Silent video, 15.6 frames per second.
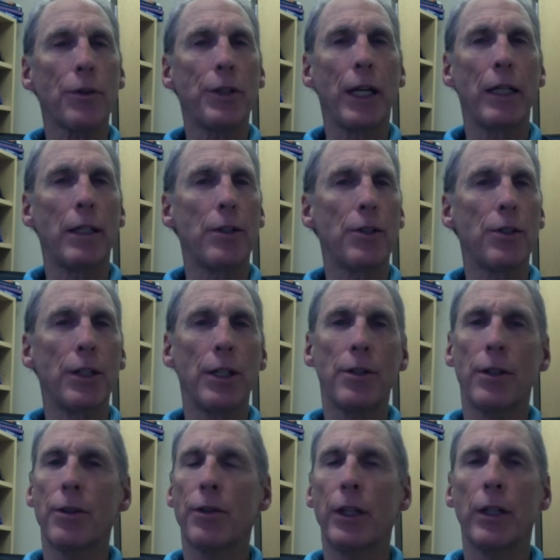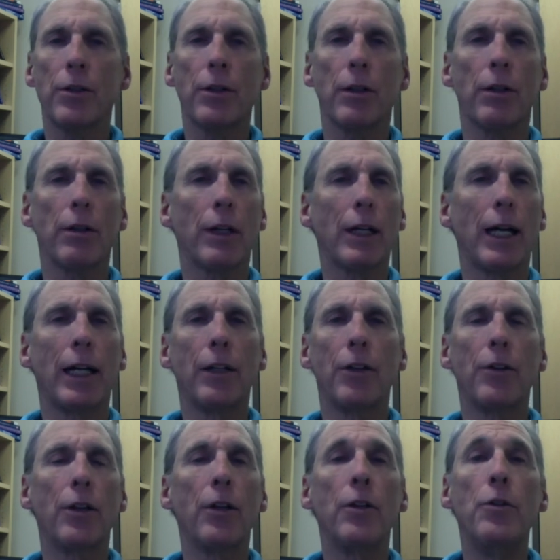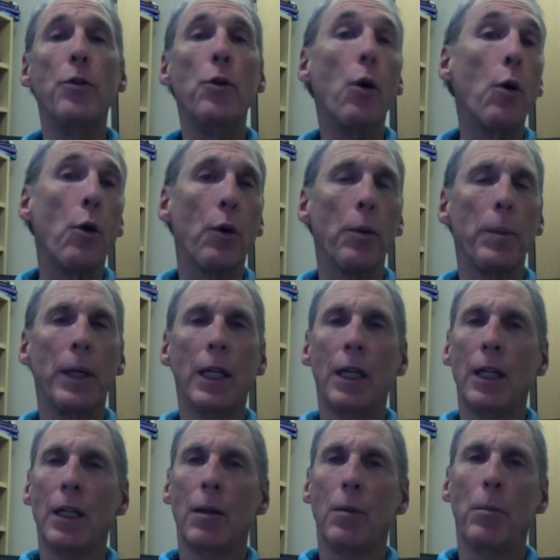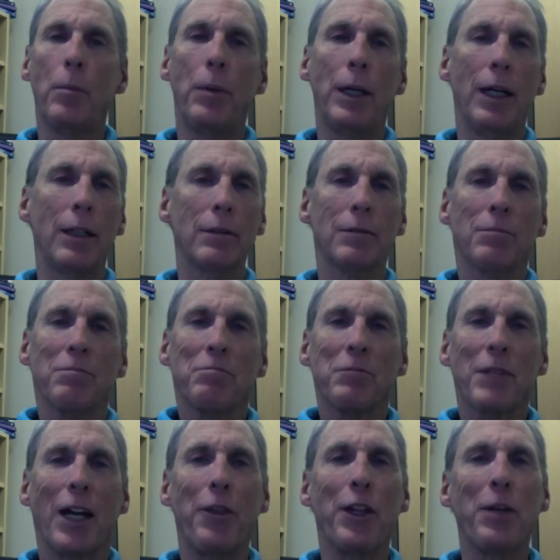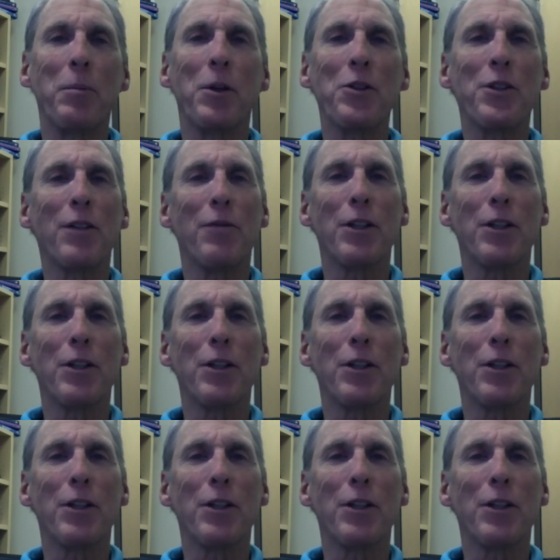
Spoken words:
tendencies and things that are kind of the norm, but I think most of